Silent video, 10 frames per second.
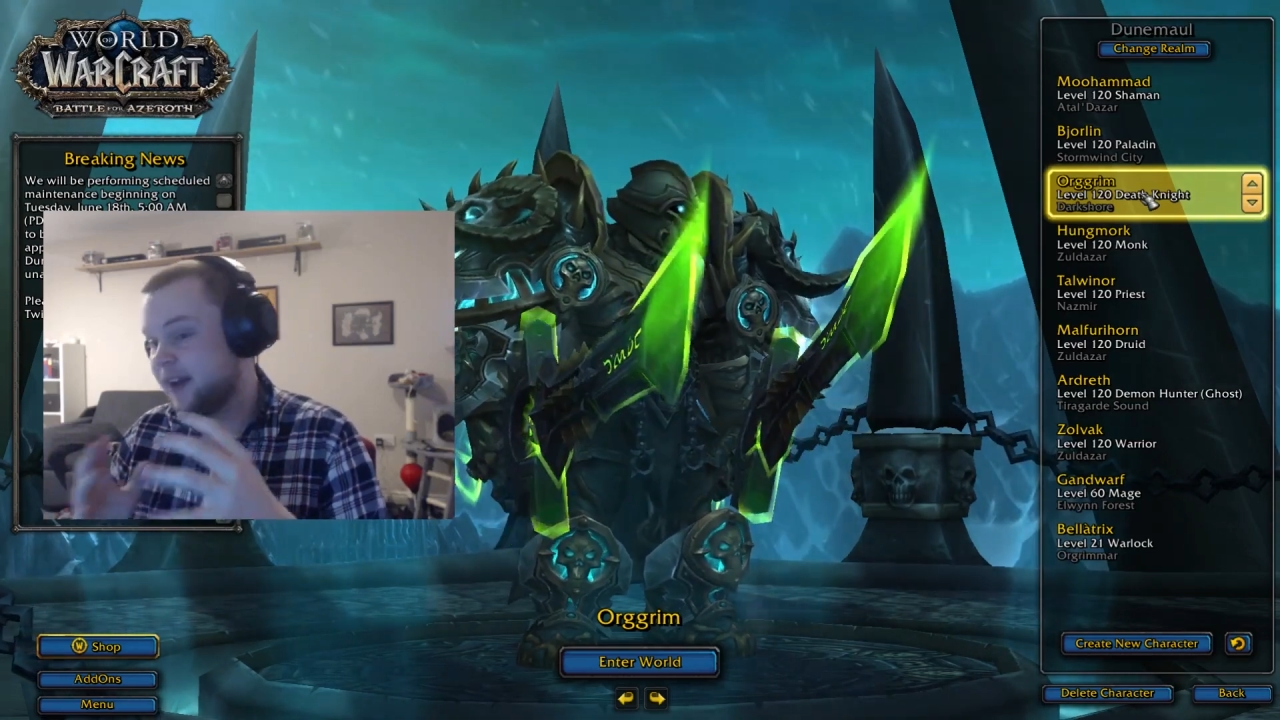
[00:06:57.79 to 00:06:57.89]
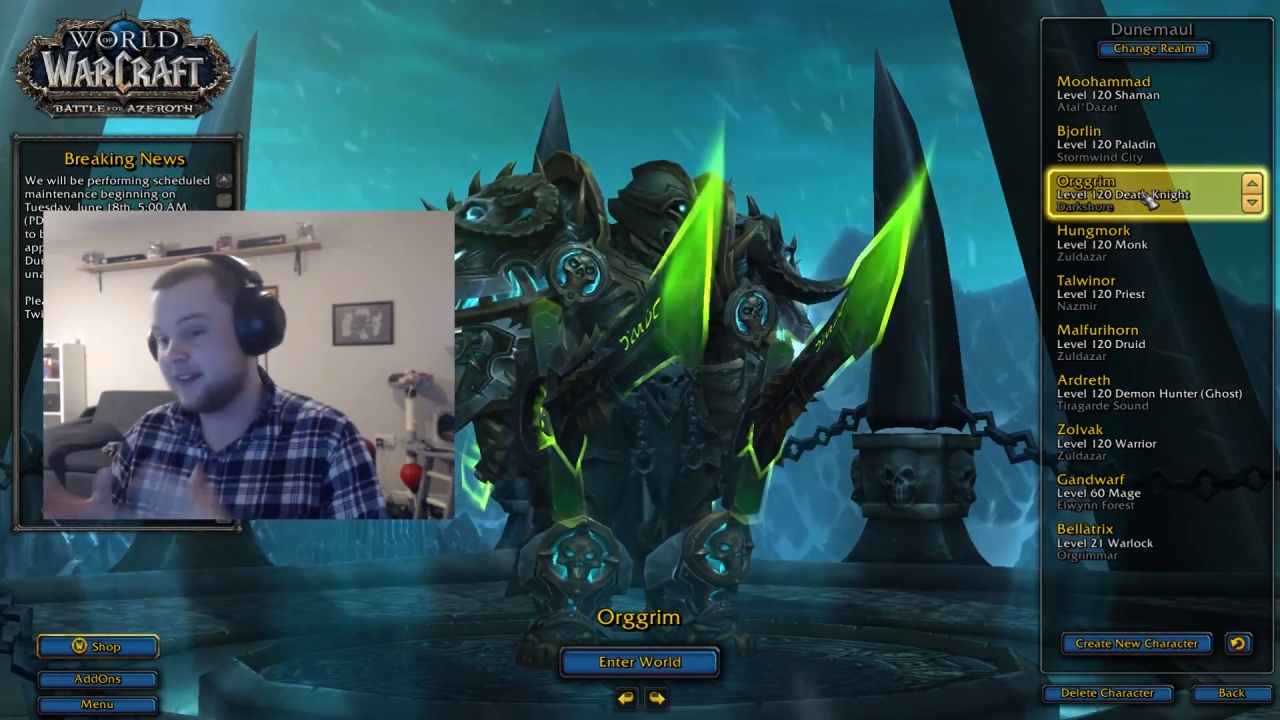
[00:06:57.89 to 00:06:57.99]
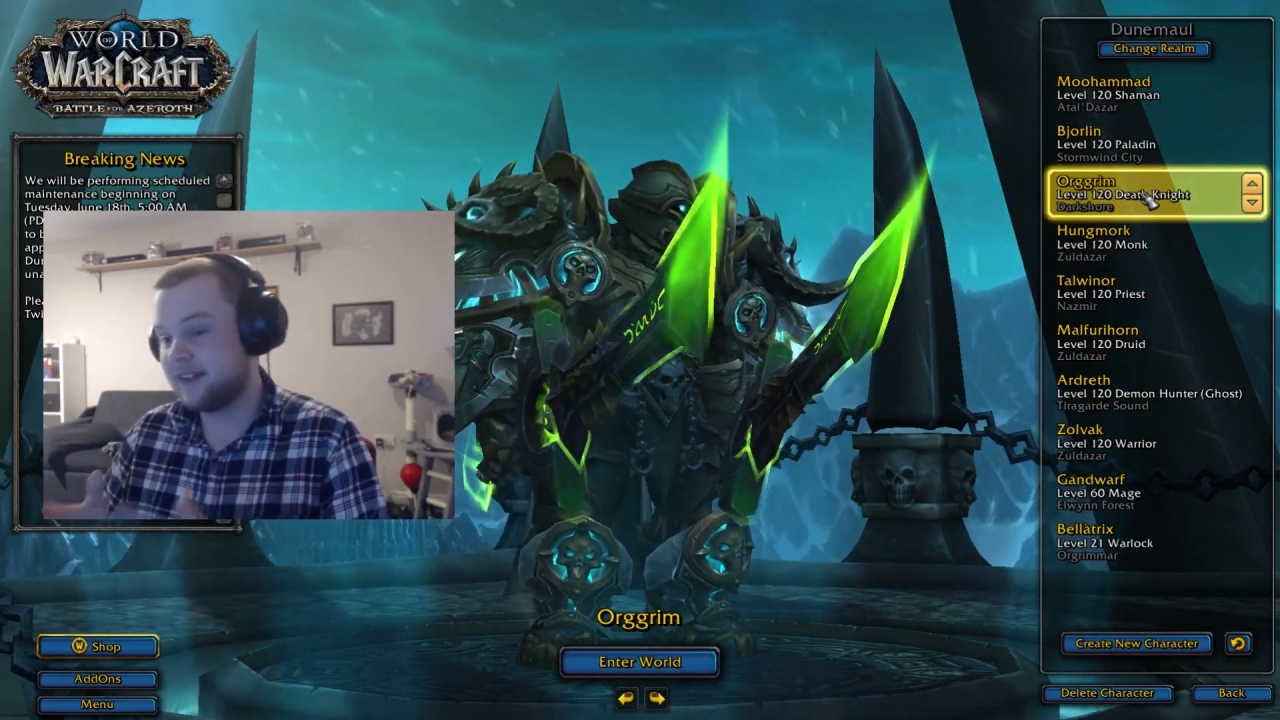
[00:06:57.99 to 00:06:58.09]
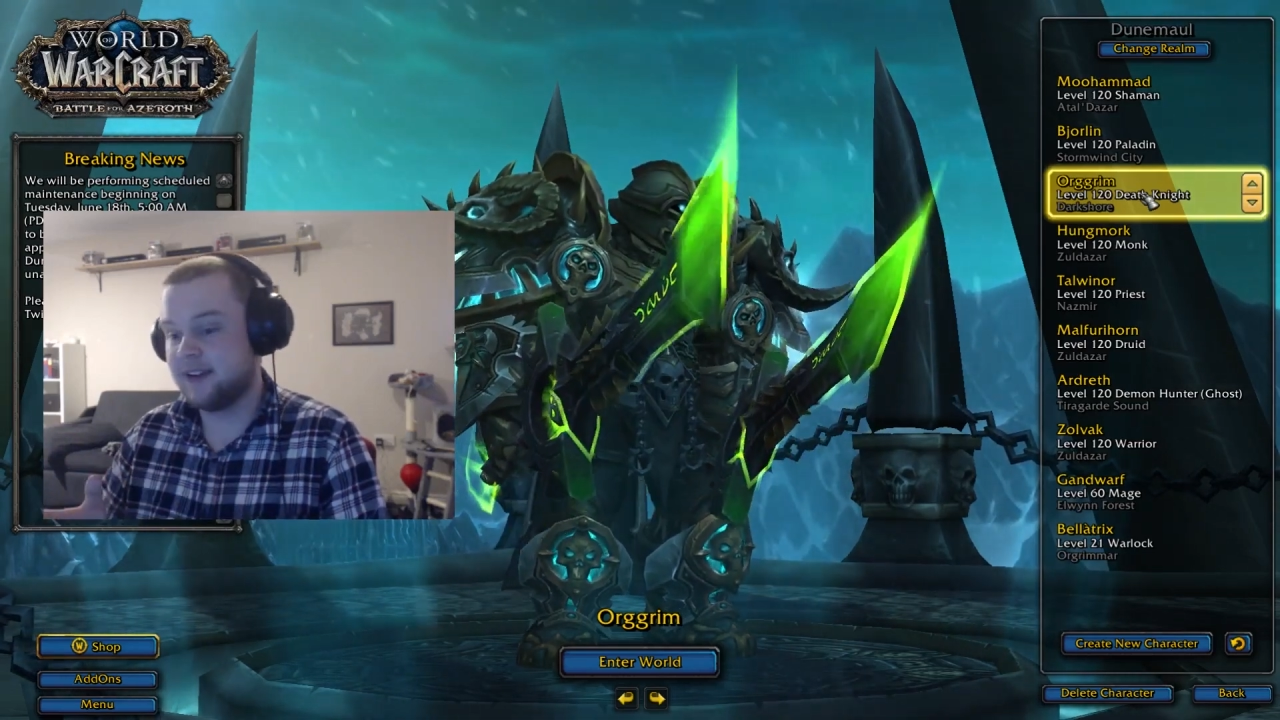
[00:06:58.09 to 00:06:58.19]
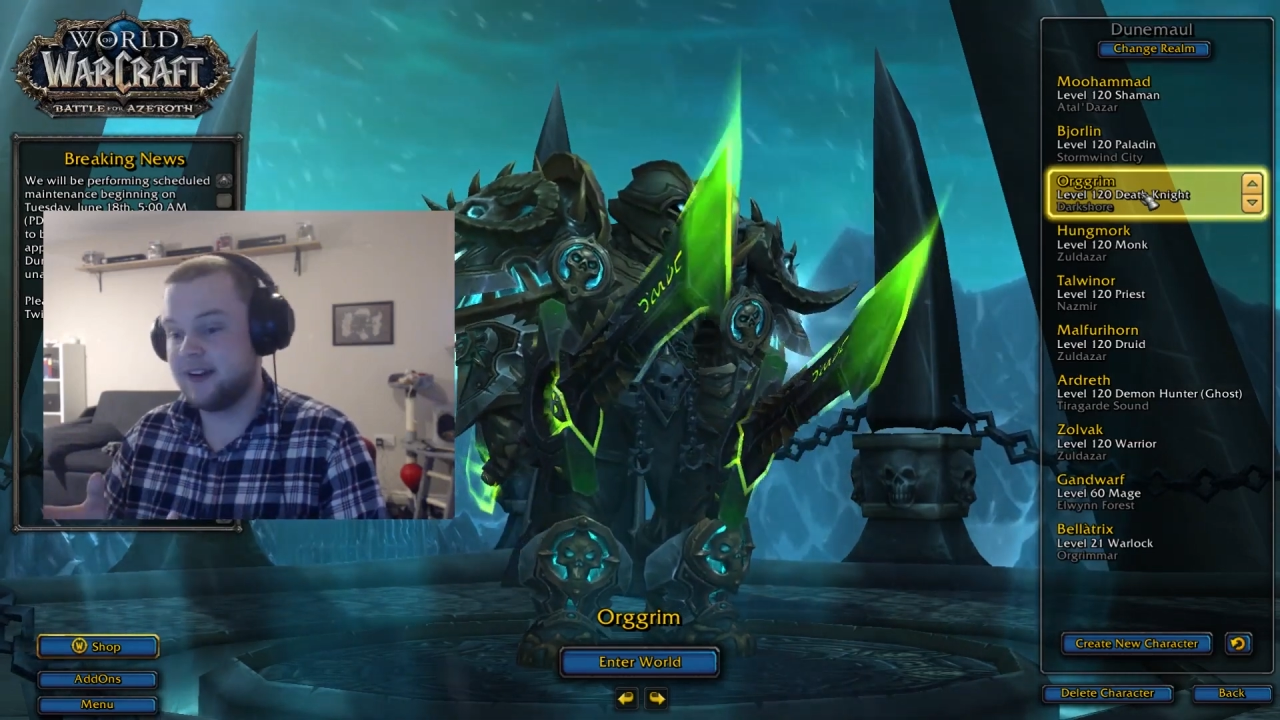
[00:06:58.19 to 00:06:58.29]

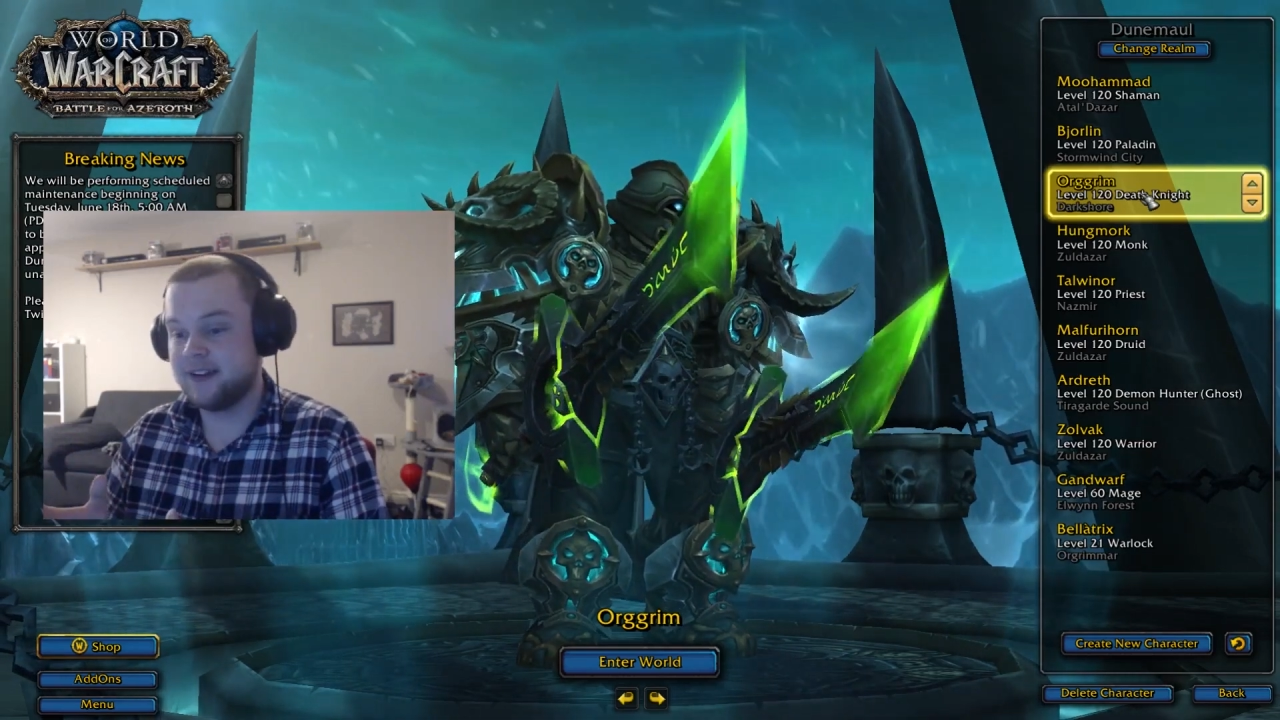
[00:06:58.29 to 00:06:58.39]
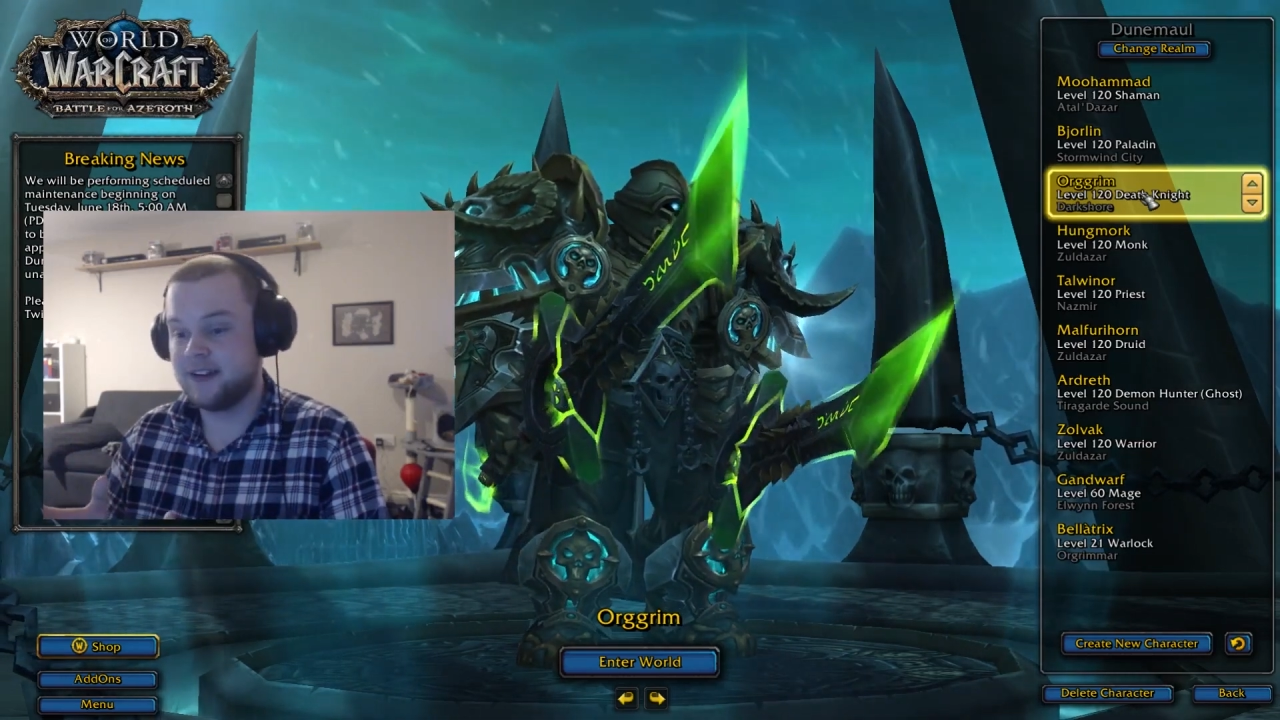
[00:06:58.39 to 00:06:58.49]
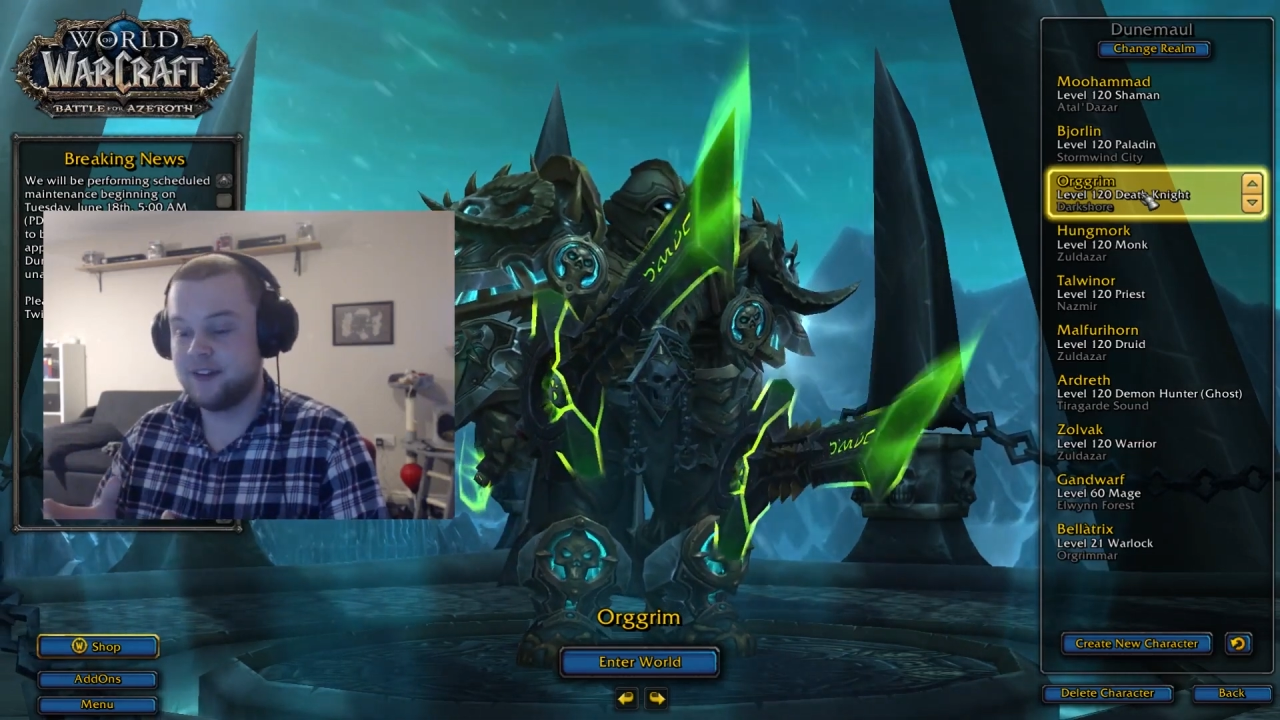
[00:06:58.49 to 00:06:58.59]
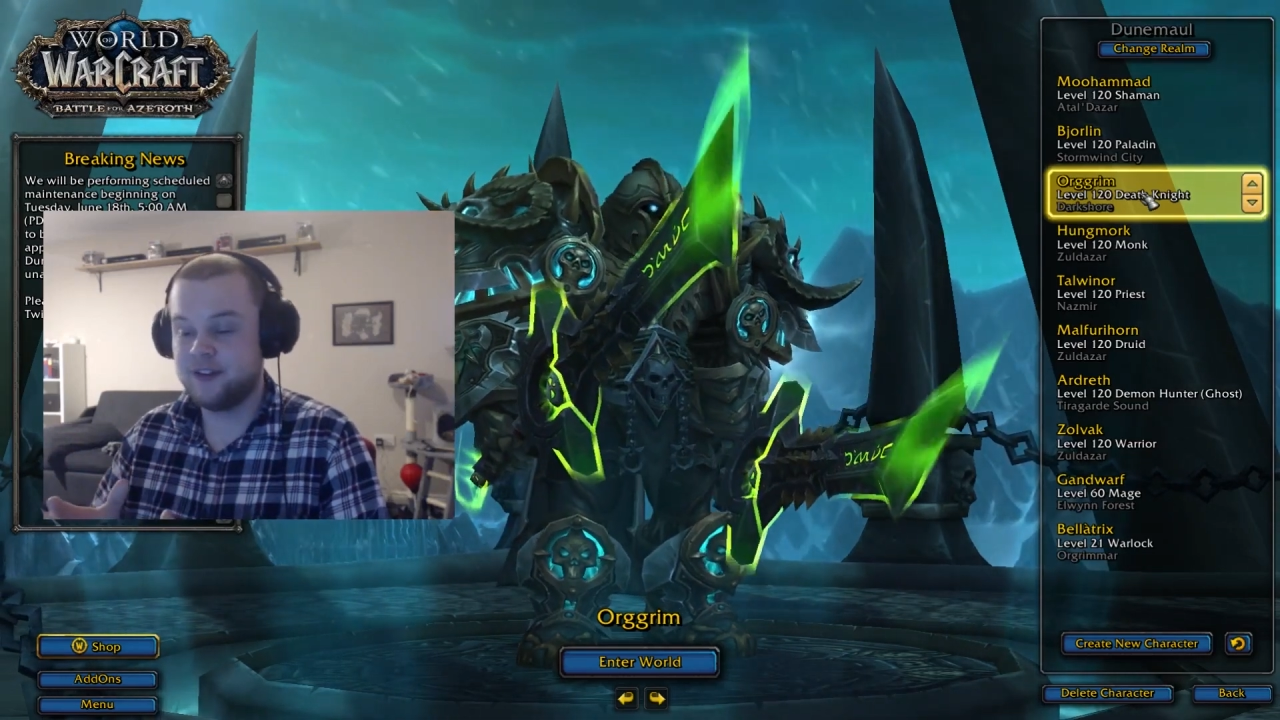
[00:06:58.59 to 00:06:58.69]
decided